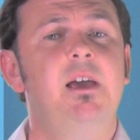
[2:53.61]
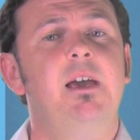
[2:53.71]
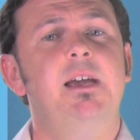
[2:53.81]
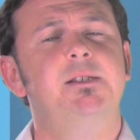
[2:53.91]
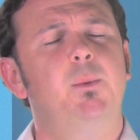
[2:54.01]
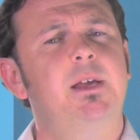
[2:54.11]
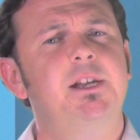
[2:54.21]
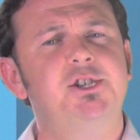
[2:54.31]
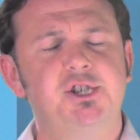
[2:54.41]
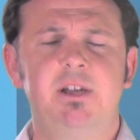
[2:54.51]
is that we can
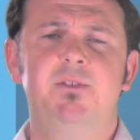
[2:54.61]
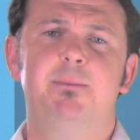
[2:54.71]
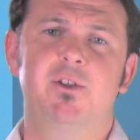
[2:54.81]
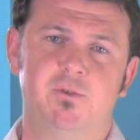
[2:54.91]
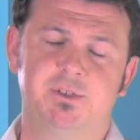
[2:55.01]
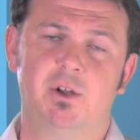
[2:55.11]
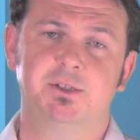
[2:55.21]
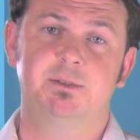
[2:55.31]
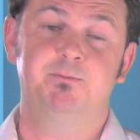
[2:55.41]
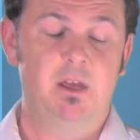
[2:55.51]
achieve the best
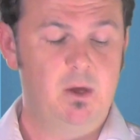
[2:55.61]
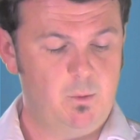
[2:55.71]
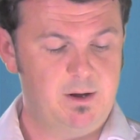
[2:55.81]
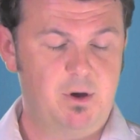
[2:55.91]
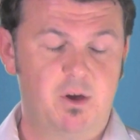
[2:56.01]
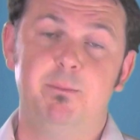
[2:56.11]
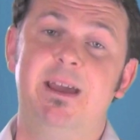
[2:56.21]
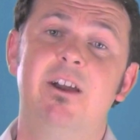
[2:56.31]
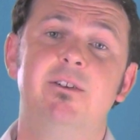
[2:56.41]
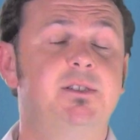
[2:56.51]
results when both
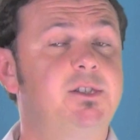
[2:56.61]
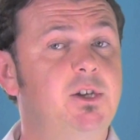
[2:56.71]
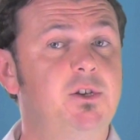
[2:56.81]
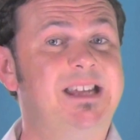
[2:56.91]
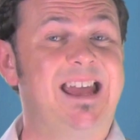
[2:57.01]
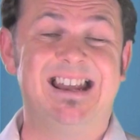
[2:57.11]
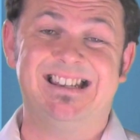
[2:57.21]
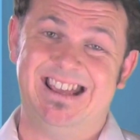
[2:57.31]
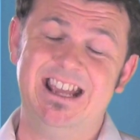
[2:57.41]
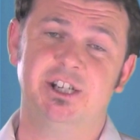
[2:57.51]
parents, tutors and
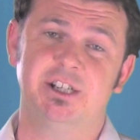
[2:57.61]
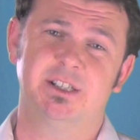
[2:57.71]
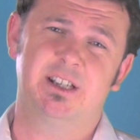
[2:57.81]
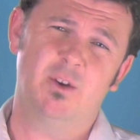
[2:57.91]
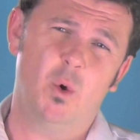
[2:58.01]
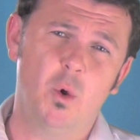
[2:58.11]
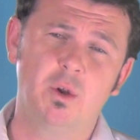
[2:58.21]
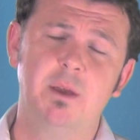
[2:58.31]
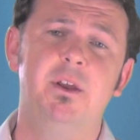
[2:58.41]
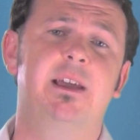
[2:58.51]
teachers can all
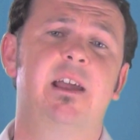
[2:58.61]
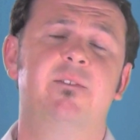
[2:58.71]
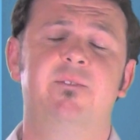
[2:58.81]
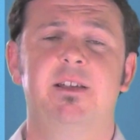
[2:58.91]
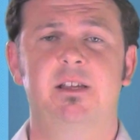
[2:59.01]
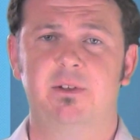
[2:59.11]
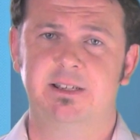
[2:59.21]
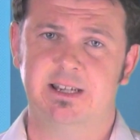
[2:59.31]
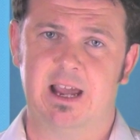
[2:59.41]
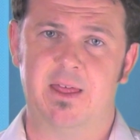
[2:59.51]
communicate effectively
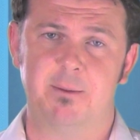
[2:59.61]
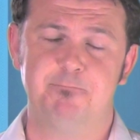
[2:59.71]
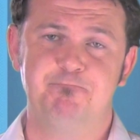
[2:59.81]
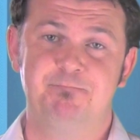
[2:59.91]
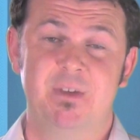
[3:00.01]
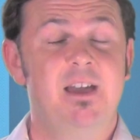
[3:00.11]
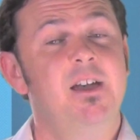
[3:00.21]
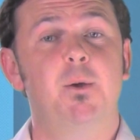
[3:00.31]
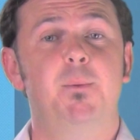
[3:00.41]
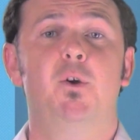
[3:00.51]
together.
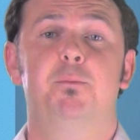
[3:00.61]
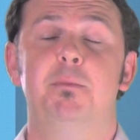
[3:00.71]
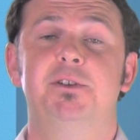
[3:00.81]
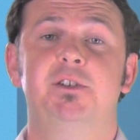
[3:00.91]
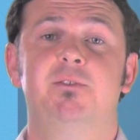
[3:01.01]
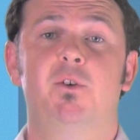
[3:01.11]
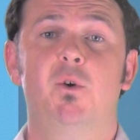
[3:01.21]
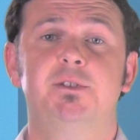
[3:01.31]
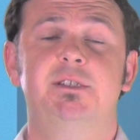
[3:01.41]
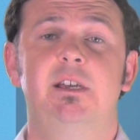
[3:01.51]
So with your permission, of
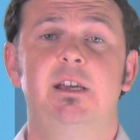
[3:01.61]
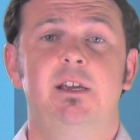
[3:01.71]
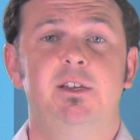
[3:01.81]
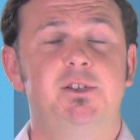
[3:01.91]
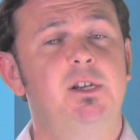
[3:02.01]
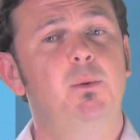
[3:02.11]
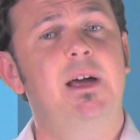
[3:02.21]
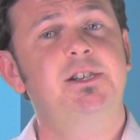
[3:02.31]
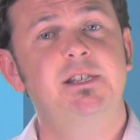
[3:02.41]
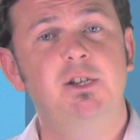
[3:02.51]
course, your tutor will
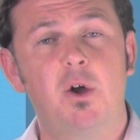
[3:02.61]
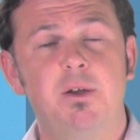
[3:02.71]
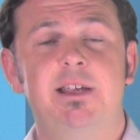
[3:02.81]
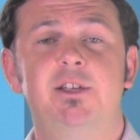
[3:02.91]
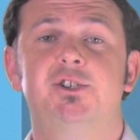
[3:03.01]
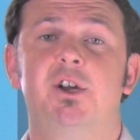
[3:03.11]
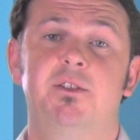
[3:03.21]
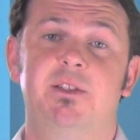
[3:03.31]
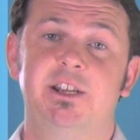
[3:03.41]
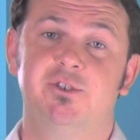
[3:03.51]
actually contact your child's
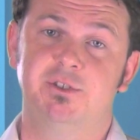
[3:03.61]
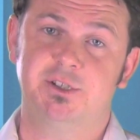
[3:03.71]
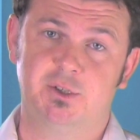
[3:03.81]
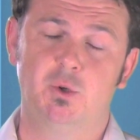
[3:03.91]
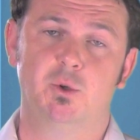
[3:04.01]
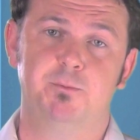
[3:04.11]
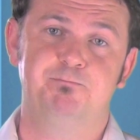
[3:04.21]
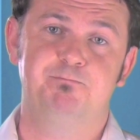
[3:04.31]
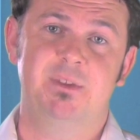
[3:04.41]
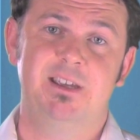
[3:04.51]
teacher at school.
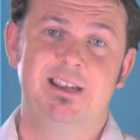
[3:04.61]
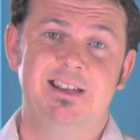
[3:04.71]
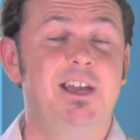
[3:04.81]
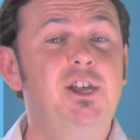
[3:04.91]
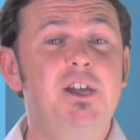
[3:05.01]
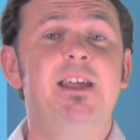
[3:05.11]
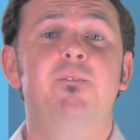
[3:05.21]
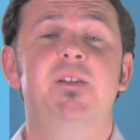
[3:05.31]
Now, you can help